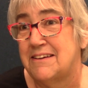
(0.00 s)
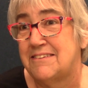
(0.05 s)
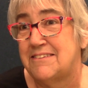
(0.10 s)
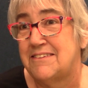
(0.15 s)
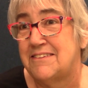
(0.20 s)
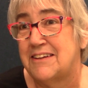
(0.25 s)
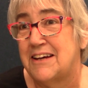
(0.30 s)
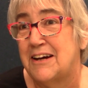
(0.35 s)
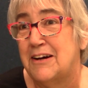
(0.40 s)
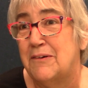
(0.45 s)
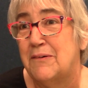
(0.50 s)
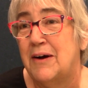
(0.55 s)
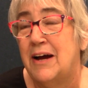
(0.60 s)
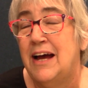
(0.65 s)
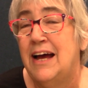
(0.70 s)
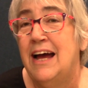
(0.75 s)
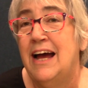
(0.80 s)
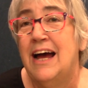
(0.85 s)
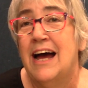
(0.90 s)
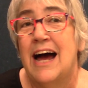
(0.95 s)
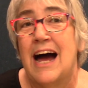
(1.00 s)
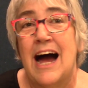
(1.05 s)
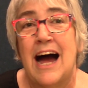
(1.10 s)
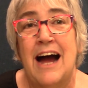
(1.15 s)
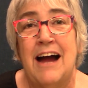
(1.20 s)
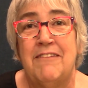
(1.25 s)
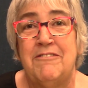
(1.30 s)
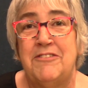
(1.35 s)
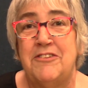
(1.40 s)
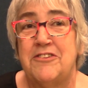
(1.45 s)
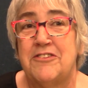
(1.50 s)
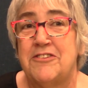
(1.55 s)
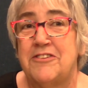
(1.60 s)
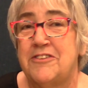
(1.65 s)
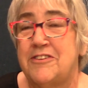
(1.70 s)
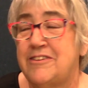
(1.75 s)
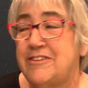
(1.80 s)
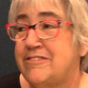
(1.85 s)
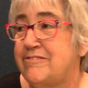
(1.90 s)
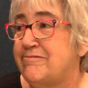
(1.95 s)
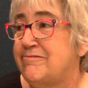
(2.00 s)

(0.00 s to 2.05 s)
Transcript: So I've just,